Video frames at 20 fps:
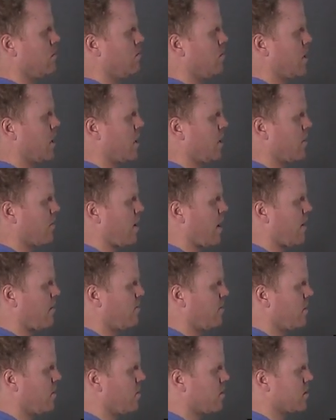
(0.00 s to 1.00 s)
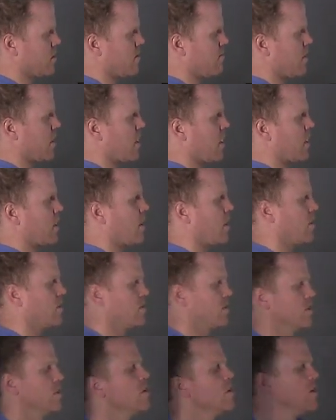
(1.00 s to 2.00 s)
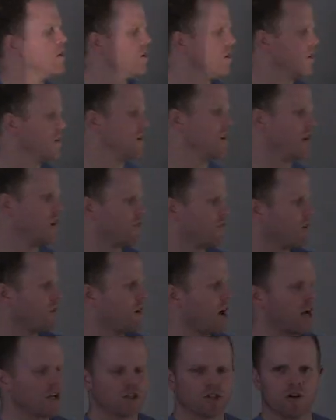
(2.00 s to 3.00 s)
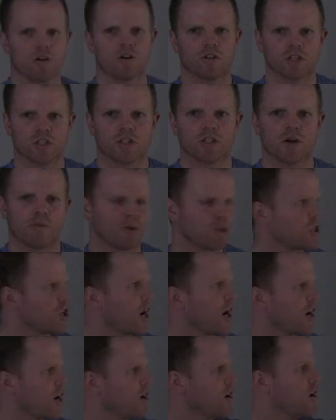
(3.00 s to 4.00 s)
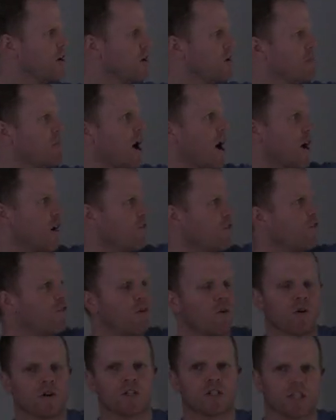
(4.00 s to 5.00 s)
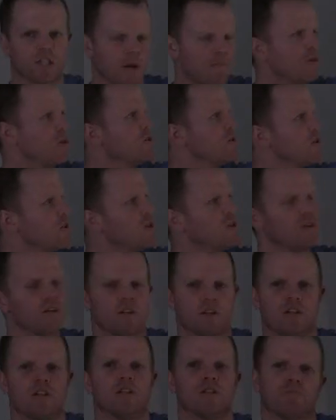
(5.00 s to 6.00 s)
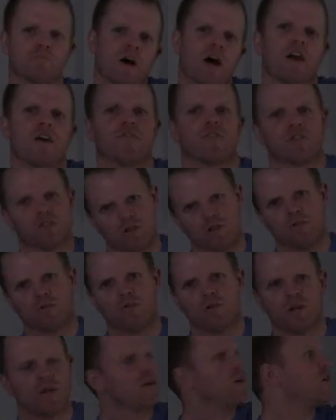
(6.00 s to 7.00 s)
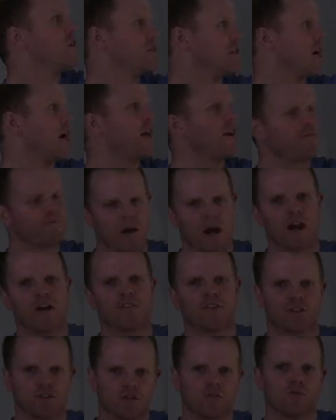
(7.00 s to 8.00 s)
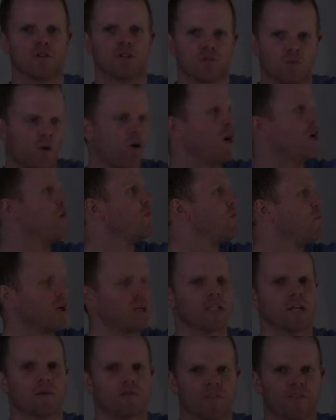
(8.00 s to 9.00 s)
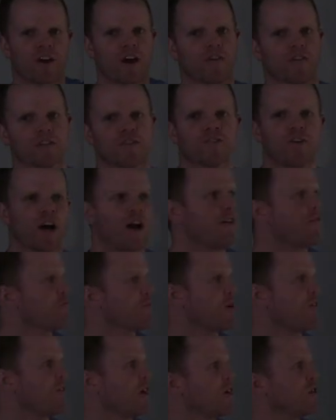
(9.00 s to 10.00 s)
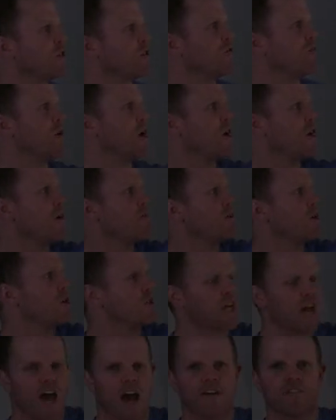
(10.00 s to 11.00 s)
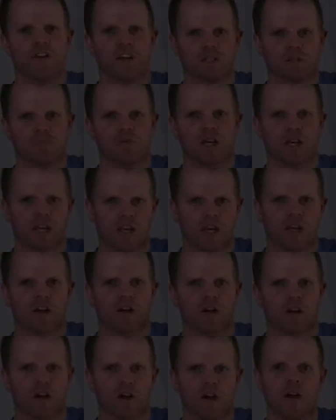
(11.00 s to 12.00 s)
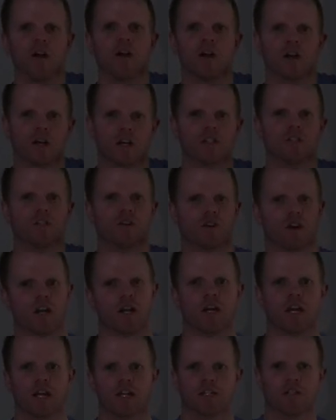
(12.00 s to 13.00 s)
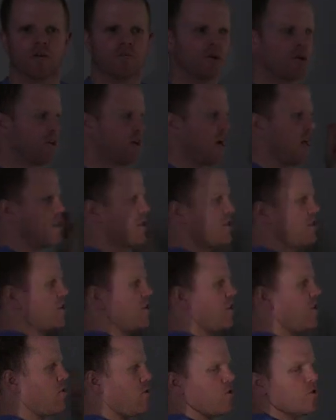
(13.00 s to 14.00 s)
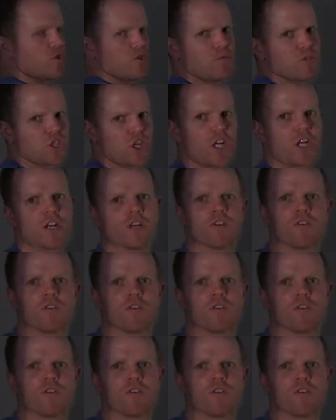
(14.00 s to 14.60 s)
We get a graph that looks something like this. And if you're not sure, just double check. Pi over 4 doubled is pi over 2. Sine of pi over 2 is 1. 1 times 5 is 5. Perfect. You want numbers half as big here because they're going to get doubled, hence the little squishing